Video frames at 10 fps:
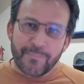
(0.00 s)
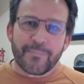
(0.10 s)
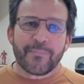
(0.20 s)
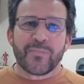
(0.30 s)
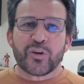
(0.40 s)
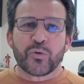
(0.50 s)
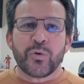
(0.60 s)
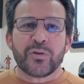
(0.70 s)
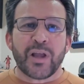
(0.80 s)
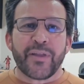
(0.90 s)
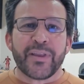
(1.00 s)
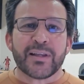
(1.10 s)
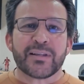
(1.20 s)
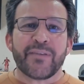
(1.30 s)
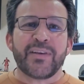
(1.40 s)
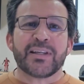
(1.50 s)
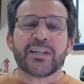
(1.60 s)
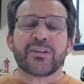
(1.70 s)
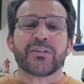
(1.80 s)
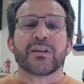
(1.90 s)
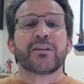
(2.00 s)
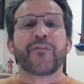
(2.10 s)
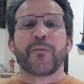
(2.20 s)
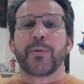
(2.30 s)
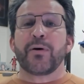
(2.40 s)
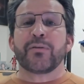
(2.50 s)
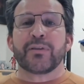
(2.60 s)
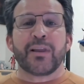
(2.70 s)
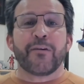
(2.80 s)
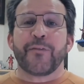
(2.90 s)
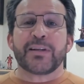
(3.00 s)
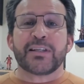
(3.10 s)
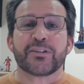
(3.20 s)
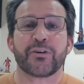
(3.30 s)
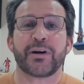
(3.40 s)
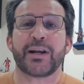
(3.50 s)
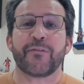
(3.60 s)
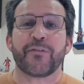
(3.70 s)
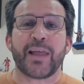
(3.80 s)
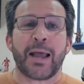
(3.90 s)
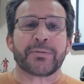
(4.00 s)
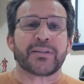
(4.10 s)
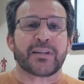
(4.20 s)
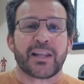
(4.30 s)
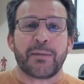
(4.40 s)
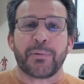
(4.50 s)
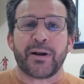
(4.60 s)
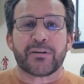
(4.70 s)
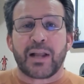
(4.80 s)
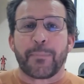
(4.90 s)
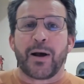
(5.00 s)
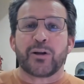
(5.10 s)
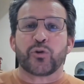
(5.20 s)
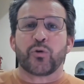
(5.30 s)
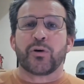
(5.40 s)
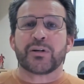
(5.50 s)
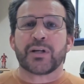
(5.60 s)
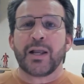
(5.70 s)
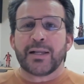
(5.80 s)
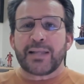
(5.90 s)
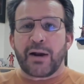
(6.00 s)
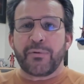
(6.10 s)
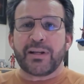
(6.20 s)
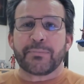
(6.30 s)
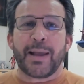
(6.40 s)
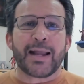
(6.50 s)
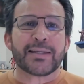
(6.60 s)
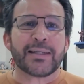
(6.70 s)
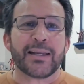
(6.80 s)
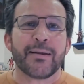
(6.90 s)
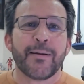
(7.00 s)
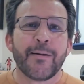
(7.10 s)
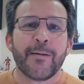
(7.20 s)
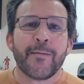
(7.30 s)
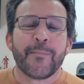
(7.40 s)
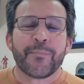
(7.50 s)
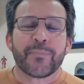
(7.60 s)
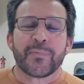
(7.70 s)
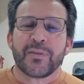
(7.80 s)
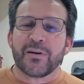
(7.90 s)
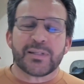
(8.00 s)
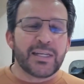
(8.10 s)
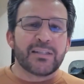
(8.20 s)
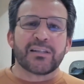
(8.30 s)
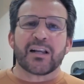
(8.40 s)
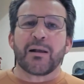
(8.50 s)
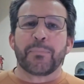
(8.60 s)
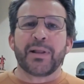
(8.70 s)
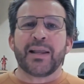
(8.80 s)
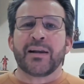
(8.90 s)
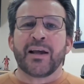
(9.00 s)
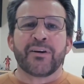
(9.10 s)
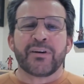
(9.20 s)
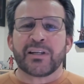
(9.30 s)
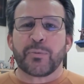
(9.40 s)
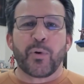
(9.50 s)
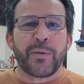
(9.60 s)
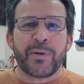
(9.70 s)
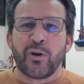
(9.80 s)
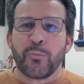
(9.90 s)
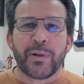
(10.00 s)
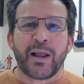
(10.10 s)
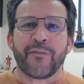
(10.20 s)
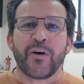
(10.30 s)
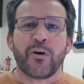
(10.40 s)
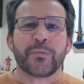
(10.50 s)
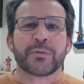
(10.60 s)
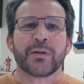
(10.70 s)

There's rules on this. 76ers in a different boat. They're facing scrutiny for the absence of key players like Paul George, Tyrese Maxey. Their season's a complete and utter disappointment. No playoff hopes.